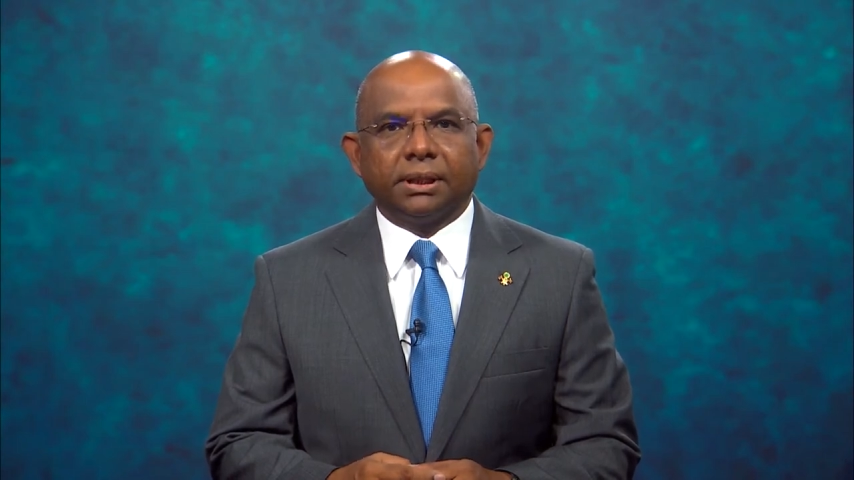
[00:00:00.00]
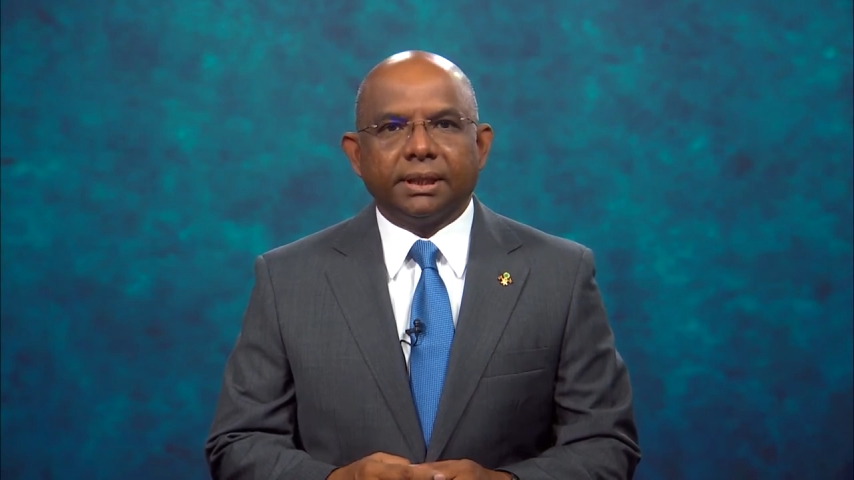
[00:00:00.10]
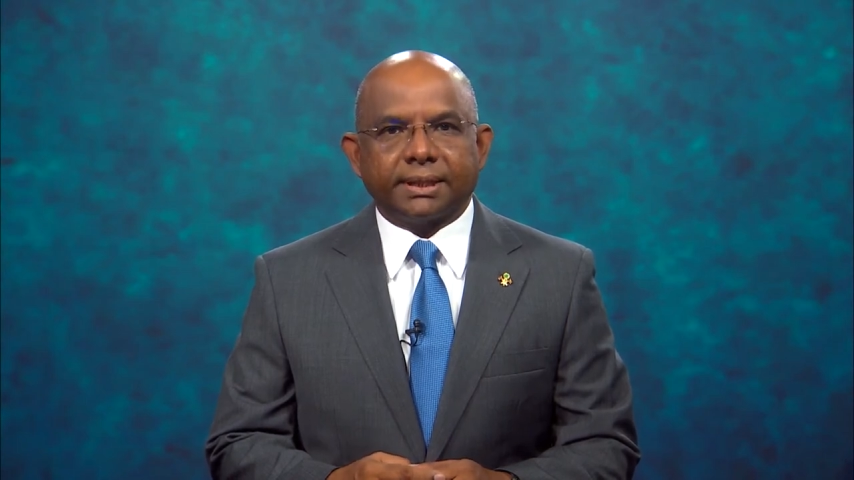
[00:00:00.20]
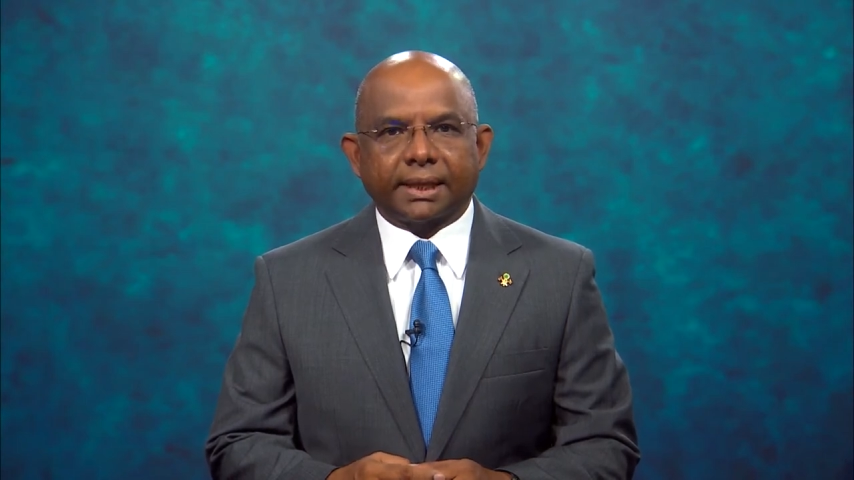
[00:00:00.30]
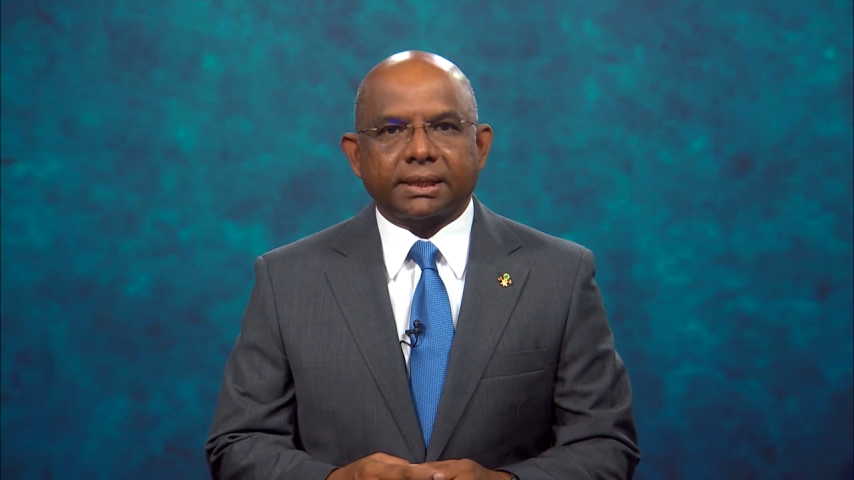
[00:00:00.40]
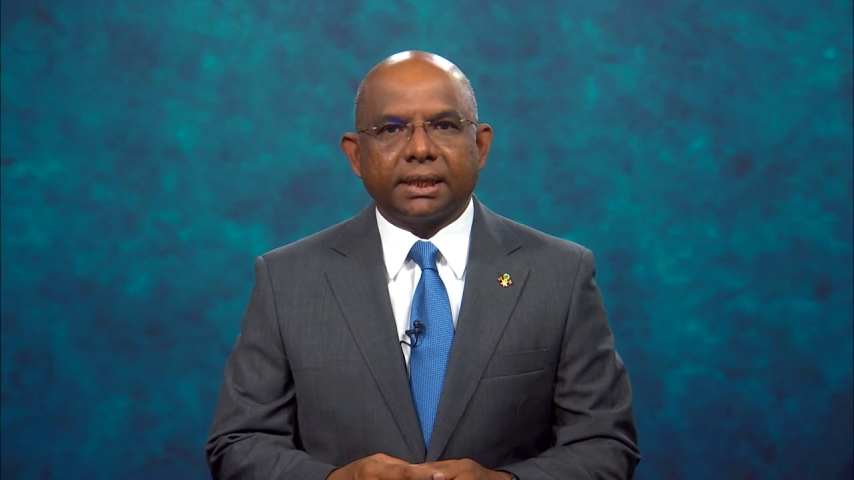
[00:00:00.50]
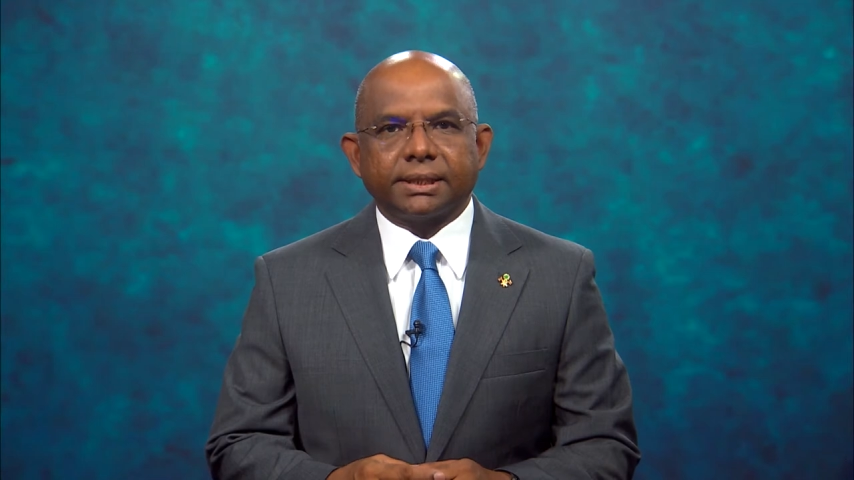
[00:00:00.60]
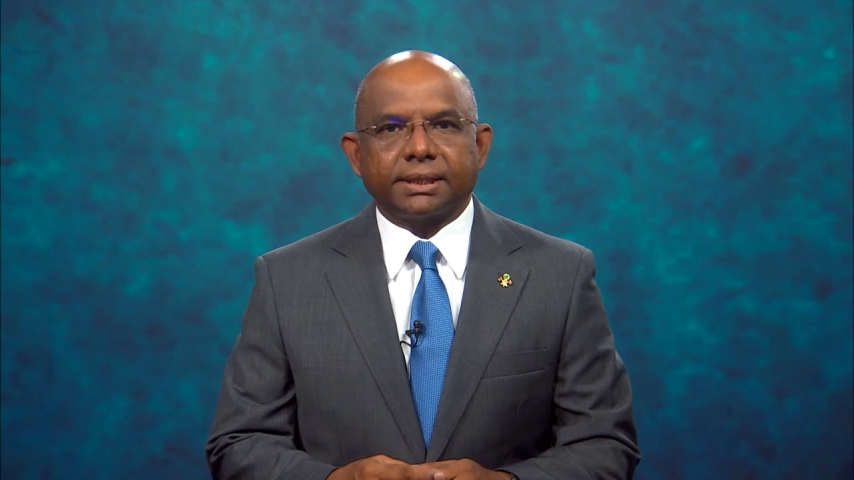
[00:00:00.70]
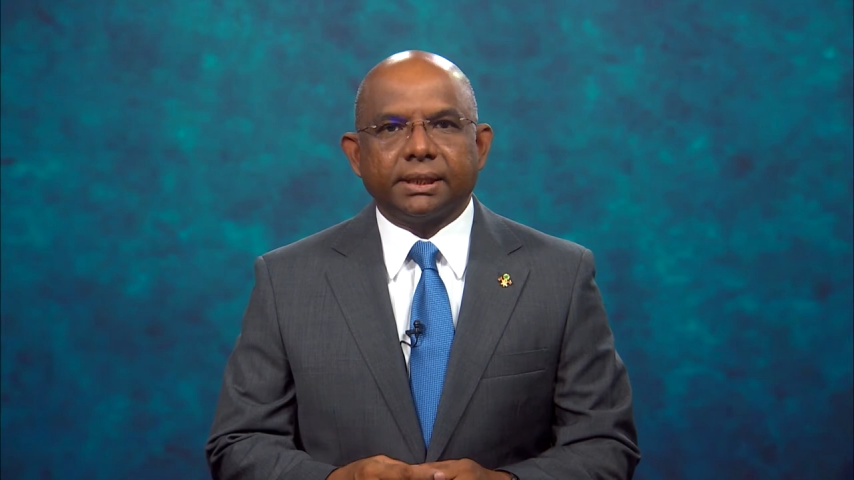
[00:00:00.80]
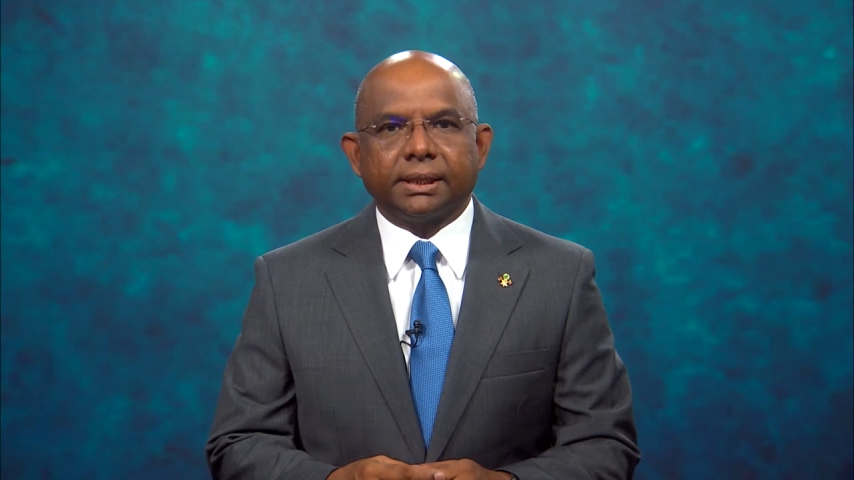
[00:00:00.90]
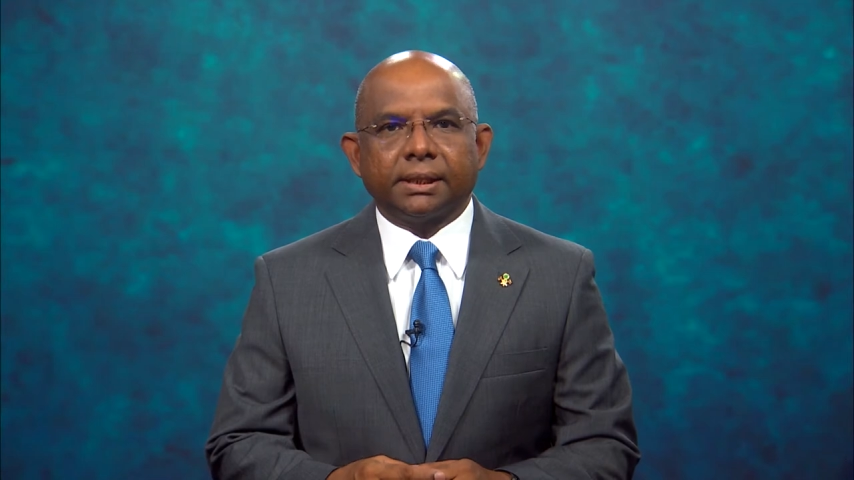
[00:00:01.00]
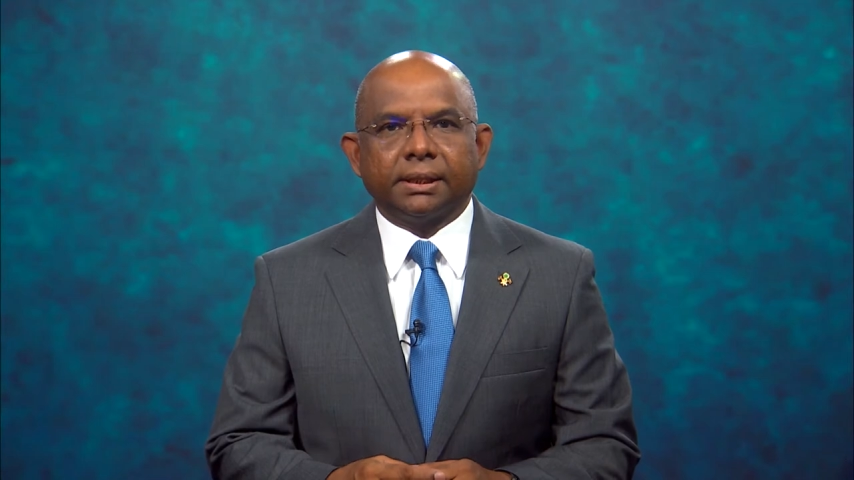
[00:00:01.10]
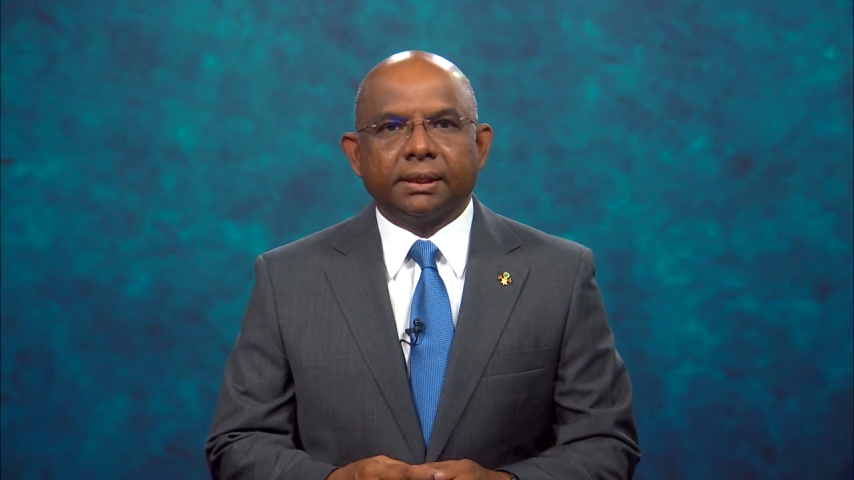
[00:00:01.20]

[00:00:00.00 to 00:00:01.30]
His Excellency